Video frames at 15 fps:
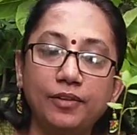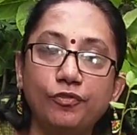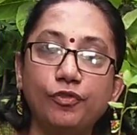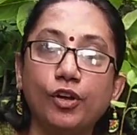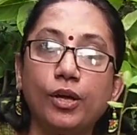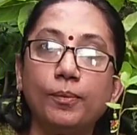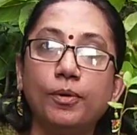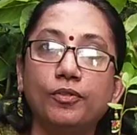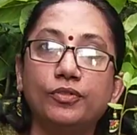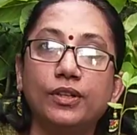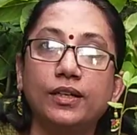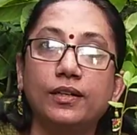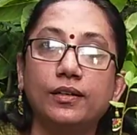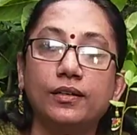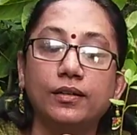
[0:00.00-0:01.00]
and phloem of
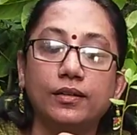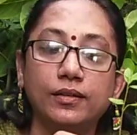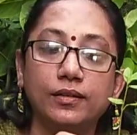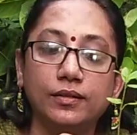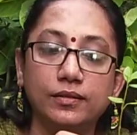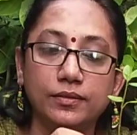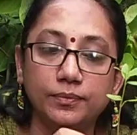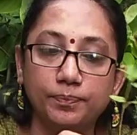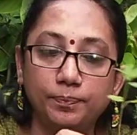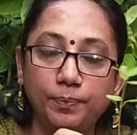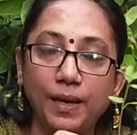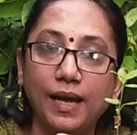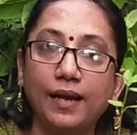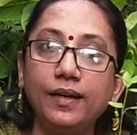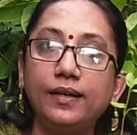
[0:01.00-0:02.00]
the
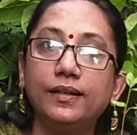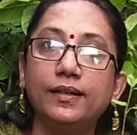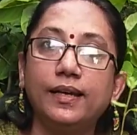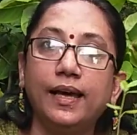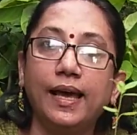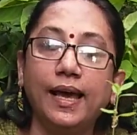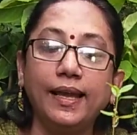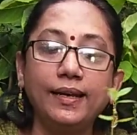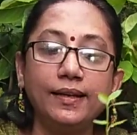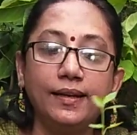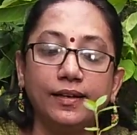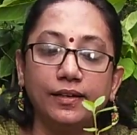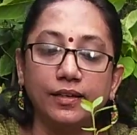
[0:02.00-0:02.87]
plant, and